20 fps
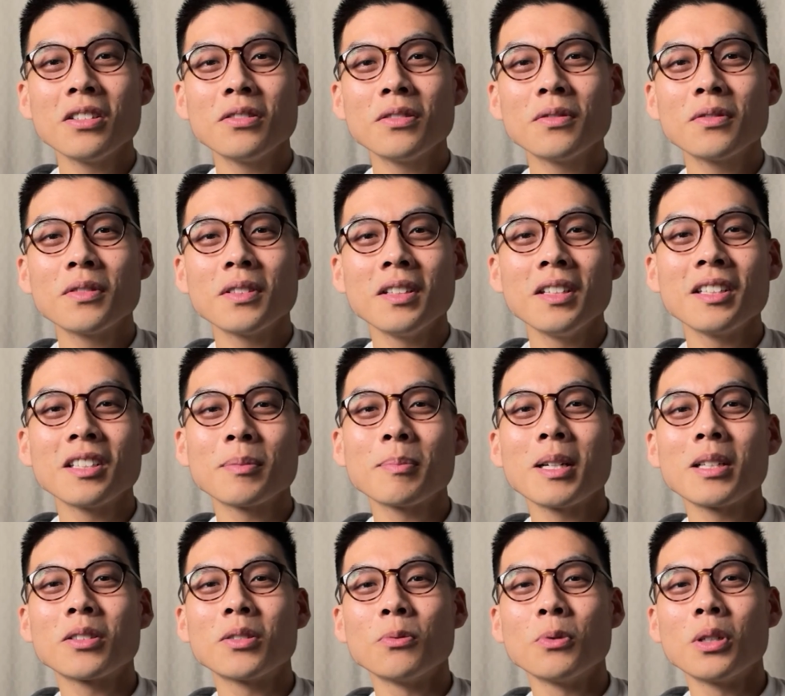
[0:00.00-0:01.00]
kind of links
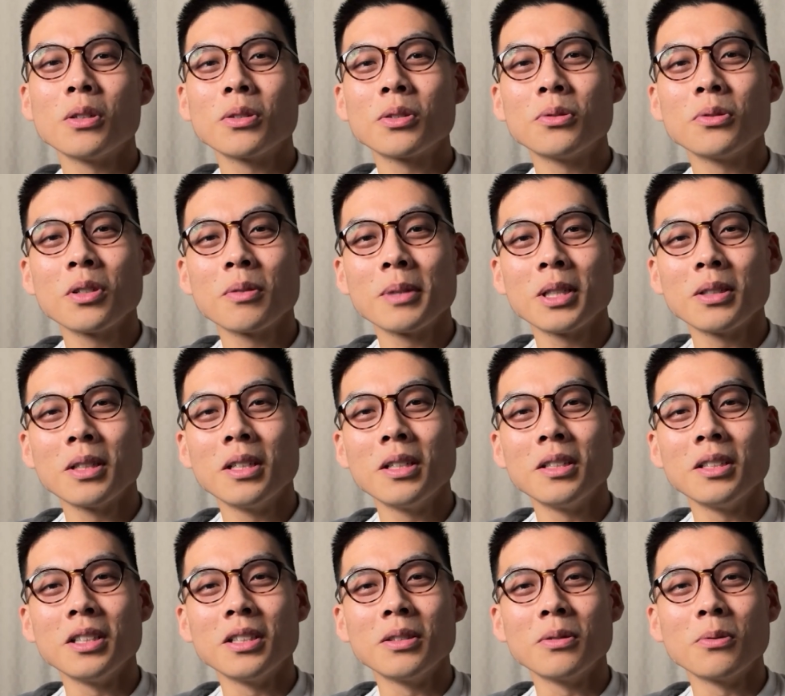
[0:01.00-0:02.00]
back to what I was talking about
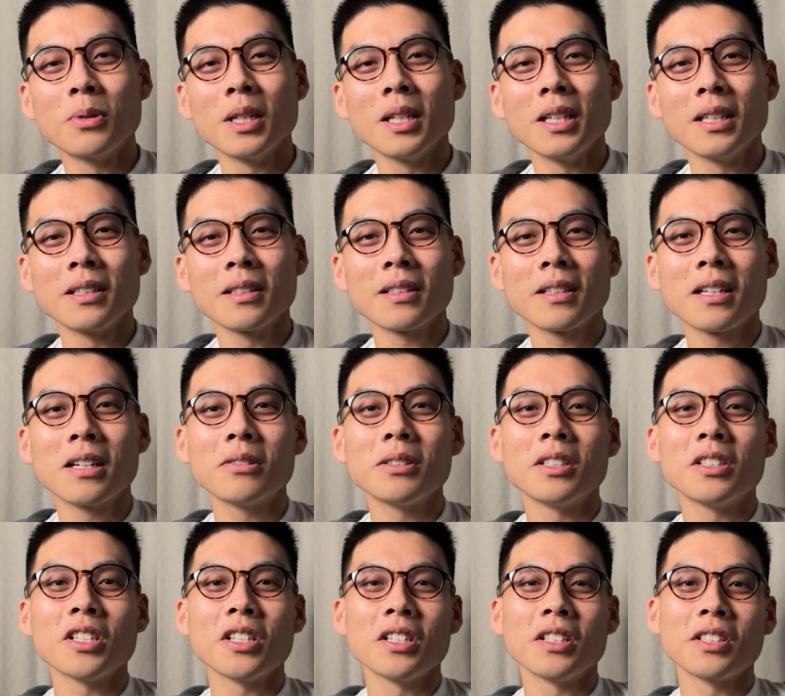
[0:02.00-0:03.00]
earlier, where
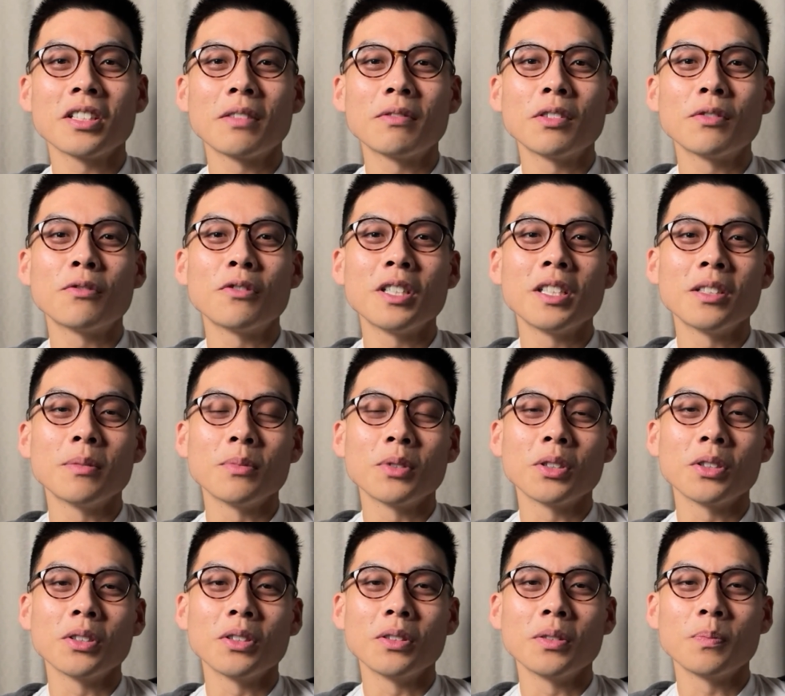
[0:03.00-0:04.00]
cloud engineers have the freedom
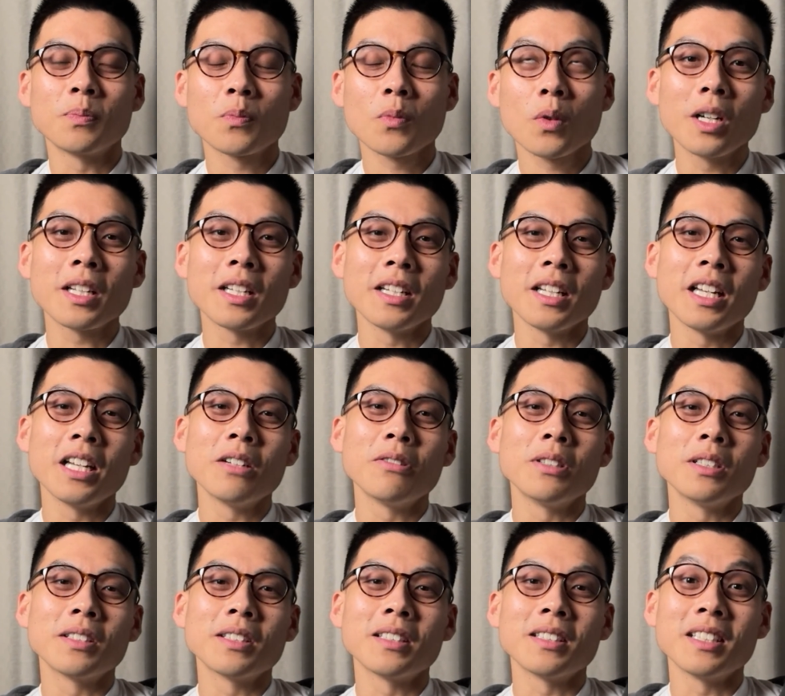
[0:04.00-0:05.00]
to work in
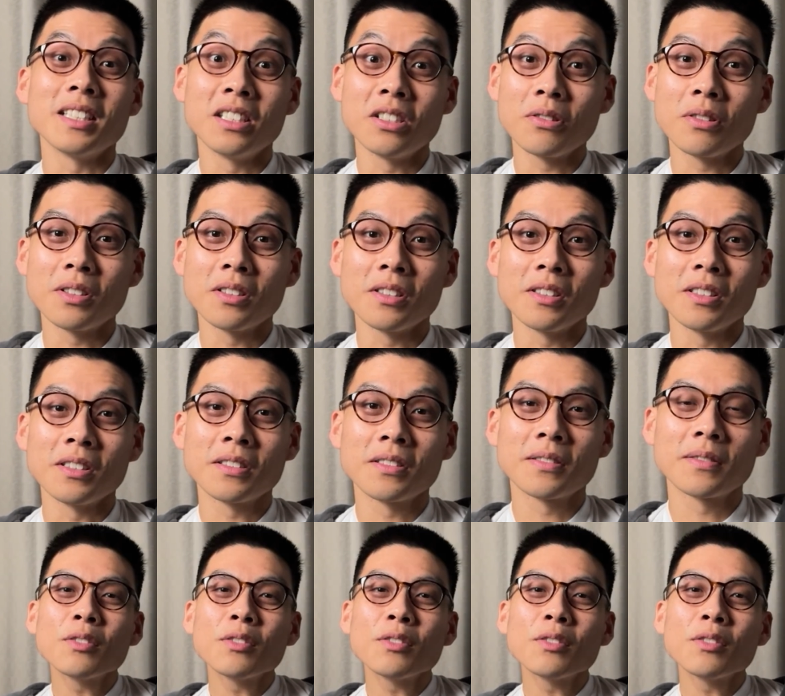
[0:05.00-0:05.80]
areas that they're interested in.